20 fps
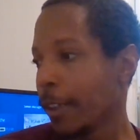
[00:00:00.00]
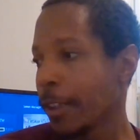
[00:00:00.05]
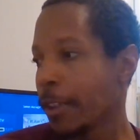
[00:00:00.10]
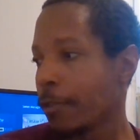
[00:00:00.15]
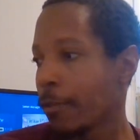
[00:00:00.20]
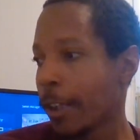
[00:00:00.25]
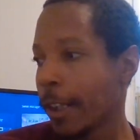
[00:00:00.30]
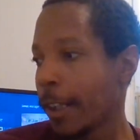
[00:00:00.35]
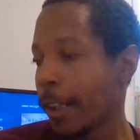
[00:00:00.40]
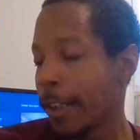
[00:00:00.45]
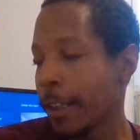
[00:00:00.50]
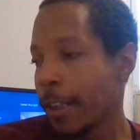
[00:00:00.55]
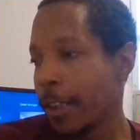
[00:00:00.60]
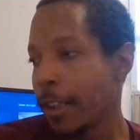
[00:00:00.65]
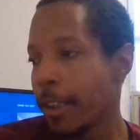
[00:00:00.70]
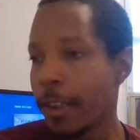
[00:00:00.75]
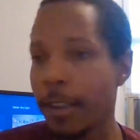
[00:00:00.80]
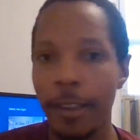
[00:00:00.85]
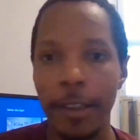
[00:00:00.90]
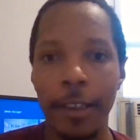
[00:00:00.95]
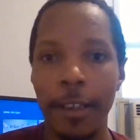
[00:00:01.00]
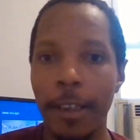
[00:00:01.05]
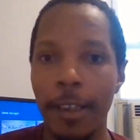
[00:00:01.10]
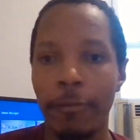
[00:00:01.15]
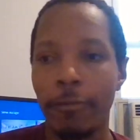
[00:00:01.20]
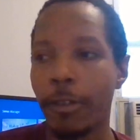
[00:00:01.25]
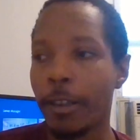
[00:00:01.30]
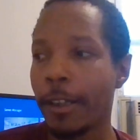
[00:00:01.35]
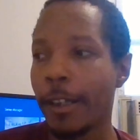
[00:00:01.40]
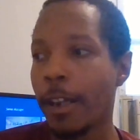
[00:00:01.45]
he's right. He
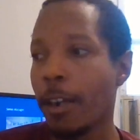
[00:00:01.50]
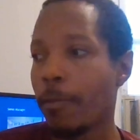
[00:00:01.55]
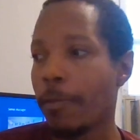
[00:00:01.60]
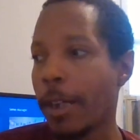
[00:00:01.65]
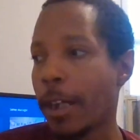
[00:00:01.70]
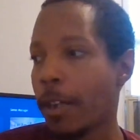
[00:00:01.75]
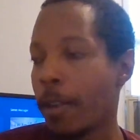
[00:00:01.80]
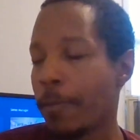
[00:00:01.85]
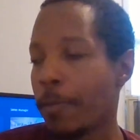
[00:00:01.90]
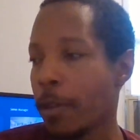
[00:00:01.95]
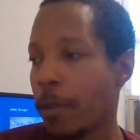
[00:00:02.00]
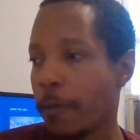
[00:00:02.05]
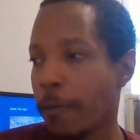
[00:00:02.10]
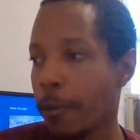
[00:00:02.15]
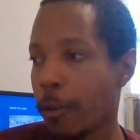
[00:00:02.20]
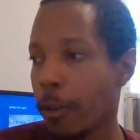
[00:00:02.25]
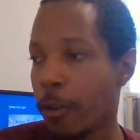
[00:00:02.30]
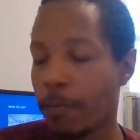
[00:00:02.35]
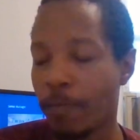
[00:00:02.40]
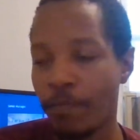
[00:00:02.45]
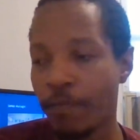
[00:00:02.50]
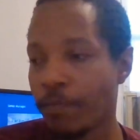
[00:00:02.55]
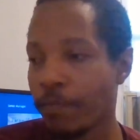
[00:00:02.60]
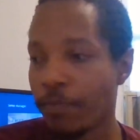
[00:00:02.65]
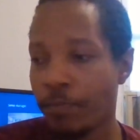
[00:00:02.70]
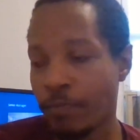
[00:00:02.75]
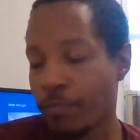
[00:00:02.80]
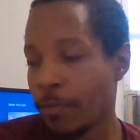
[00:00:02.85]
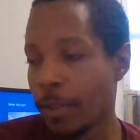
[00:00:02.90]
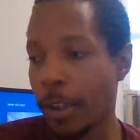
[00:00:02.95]
didn't really help me out in Pinville.
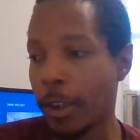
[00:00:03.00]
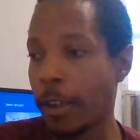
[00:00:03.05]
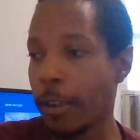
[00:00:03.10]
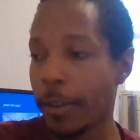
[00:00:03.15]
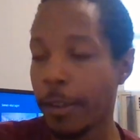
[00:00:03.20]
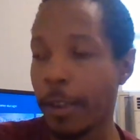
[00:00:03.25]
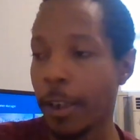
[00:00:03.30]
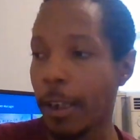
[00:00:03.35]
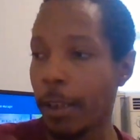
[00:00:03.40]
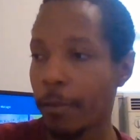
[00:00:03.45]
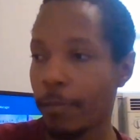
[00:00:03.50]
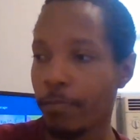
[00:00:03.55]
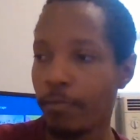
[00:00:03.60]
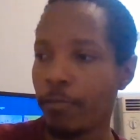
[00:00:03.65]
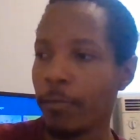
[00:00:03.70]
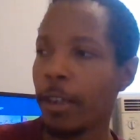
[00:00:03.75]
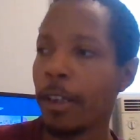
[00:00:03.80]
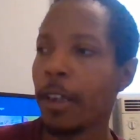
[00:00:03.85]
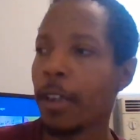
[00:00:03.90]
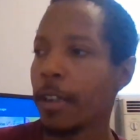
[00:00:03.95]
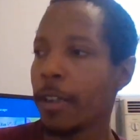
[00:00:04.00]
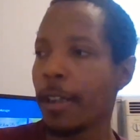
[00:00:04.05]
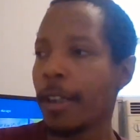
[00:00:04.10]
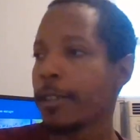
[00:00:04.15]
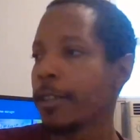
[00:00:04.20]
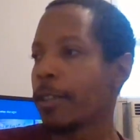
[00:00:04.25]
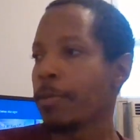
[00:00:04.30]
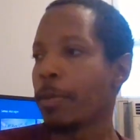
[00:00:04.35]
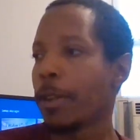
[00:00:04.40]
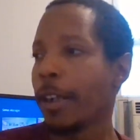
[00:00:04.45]
Right, yeah,
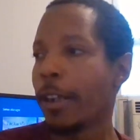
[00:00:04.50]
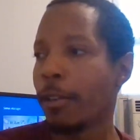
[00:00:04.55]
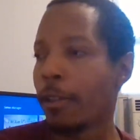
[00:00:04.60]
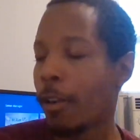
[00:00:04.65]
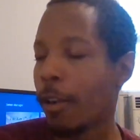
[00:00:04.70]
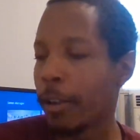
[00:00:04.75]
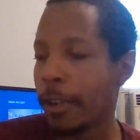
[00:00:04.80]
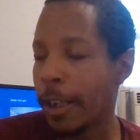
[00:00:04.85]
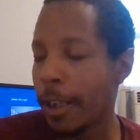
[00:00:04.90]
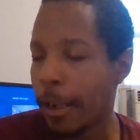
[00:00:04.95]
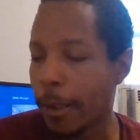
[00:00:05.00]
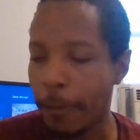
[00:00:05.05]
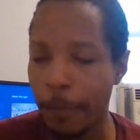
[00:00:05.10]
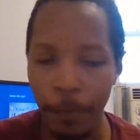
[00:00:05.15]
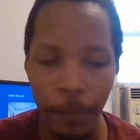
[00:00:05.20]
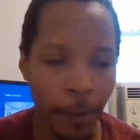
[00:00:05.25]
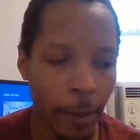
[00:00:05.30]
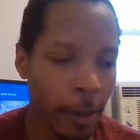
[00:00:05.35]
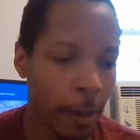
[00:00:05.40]
y'all just play along now.